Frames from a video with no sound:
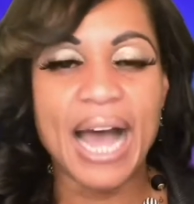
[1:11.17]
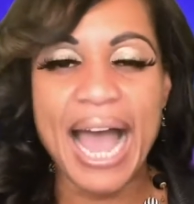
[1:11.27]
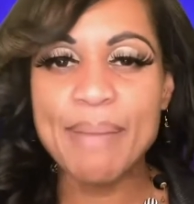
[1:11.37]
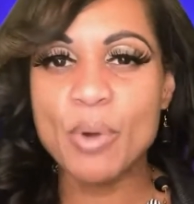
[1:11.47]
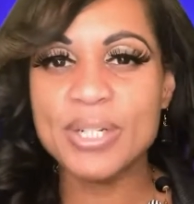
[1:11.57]

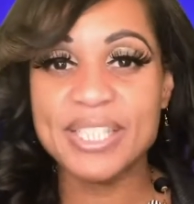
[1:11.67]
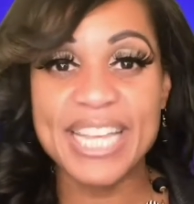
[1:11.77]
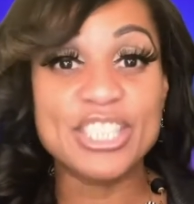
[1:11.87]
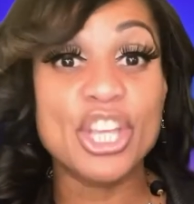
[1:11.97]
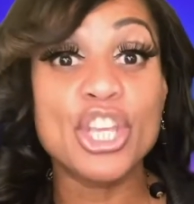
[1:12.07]
I'm going to
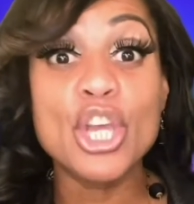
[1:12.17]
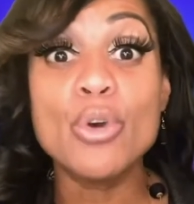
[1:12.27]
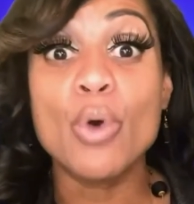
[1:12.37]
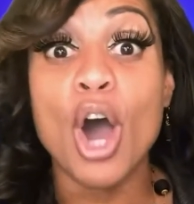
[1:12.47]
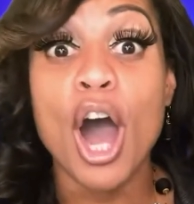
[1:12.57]
say to
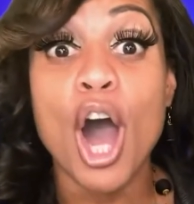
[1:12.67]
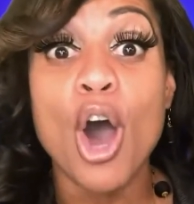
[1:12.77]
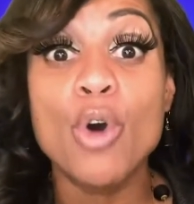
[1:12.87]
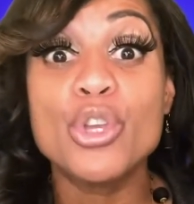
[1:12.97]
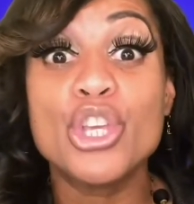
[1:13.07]
you,
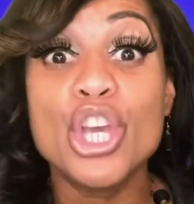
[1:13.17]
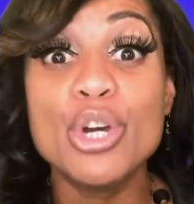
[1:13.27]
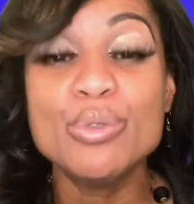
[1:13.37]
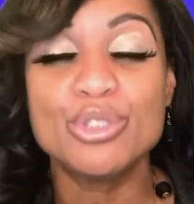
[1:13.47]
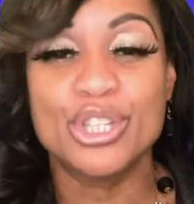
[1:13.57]
all
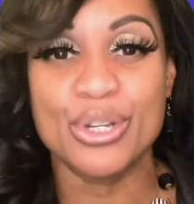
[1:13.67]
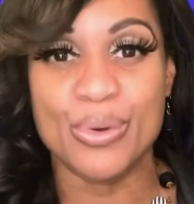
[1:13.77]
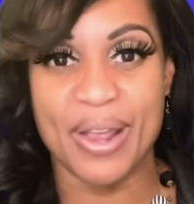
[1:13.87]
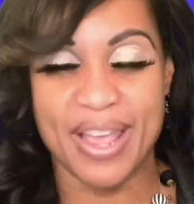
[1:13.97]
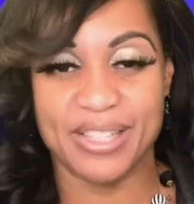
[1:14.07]
you
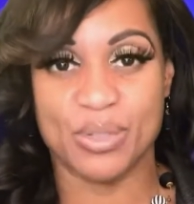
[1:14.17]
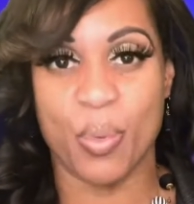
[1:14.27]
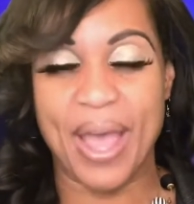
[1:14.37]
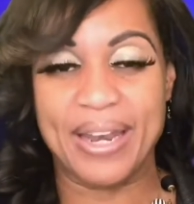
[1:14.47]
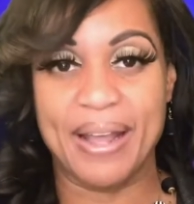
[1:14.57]
do is
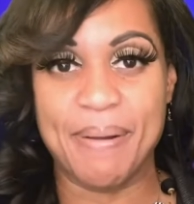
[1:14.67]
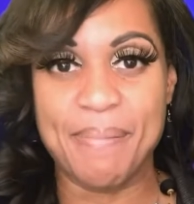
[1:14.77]
win.